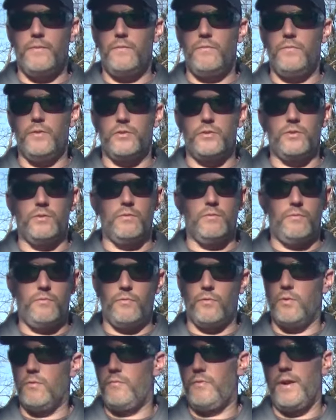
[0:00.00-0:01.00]
fishing
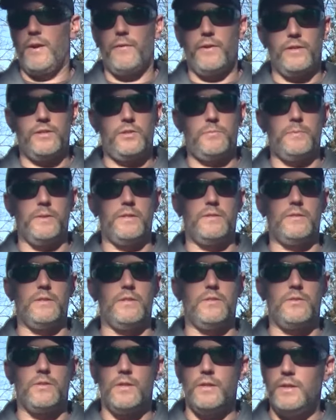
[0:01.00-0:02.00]
for various
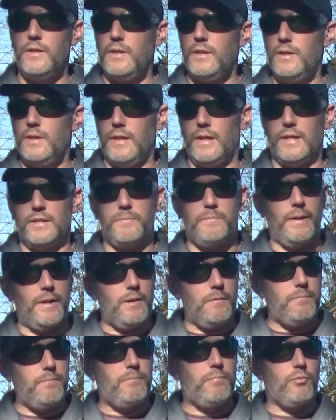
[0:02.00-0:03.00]
species. It's been
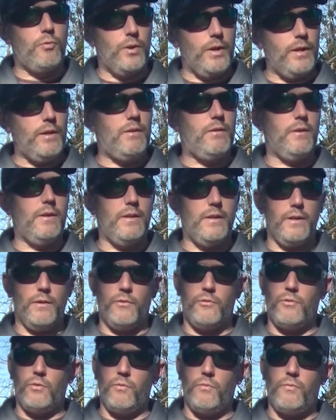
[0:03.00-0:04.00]
a pretty good
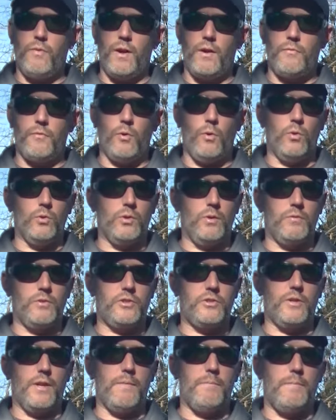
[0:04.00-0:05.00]
year so far for holdover
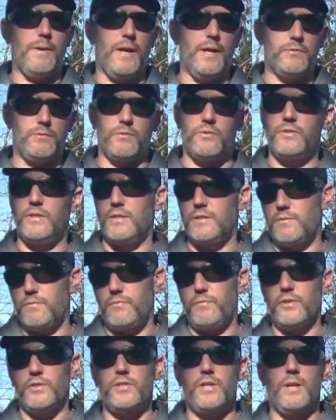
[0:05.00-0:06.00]
striped bass. We're seeing some fish